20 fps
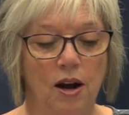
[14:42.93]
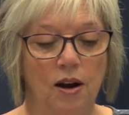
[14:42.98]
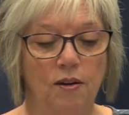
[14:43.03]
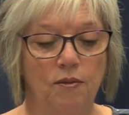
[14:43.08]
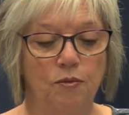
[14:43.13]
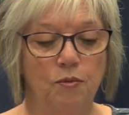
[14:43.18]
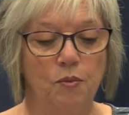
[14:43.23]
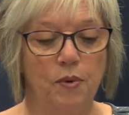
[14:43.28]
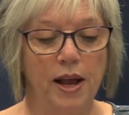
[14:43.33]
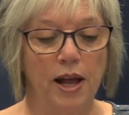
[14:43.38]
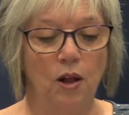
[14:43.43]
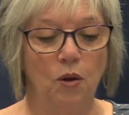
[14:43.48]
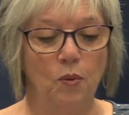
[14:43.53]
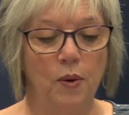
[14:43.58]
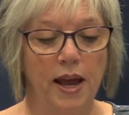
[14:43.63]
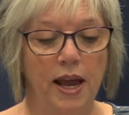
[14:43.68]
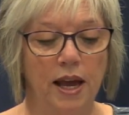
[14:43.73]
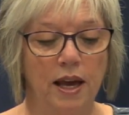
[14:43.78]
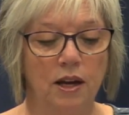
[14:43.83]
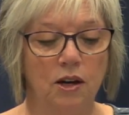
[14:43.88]
of
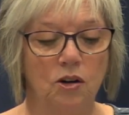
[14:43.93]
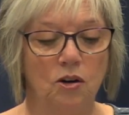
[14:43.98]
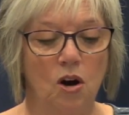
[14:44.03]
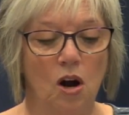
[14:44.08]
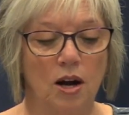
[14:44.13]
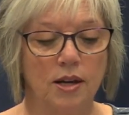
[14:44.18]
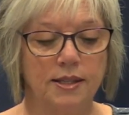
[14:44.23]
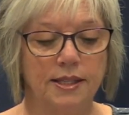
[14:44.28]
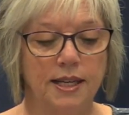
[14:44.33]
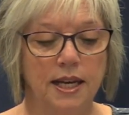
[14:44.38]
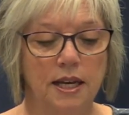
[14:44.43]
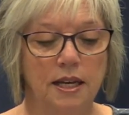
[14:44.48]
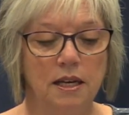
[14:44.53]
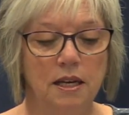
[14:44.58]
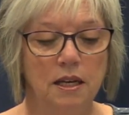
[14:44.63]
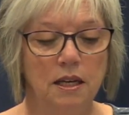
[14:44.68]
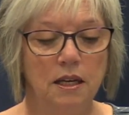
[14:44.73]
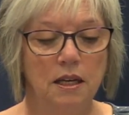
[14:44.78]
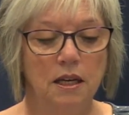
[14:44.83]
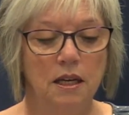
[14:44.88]
railway crossing